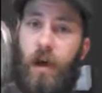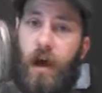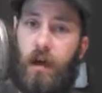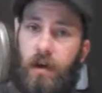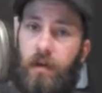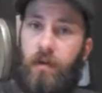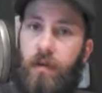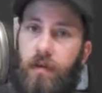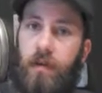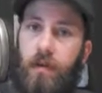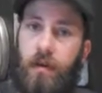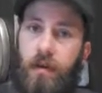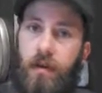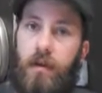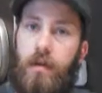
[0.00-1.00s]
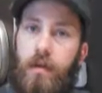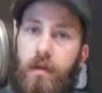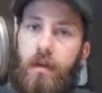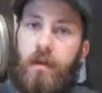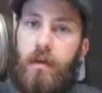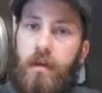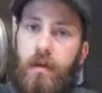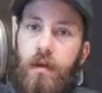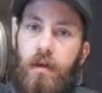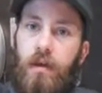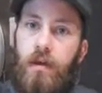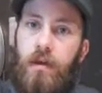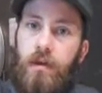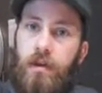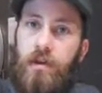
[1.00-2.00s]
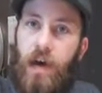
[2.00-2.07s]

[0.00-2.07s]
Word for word: blog? Uh, it's called Dining with Donald.